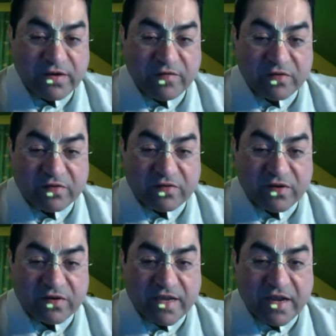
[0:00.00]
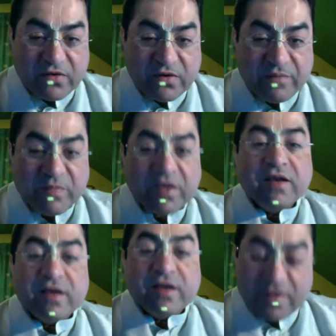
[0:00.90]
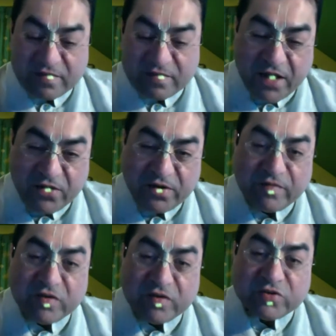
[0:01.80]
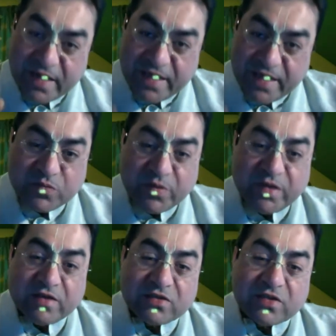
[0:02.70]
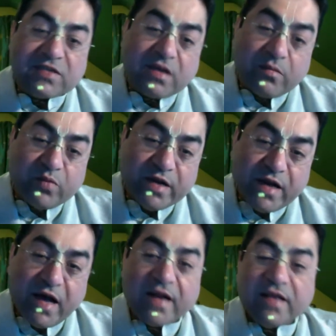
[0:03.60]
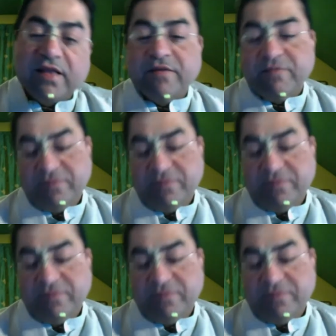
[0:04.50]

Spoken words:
which is the third category, is the category which really experiences complete ananda.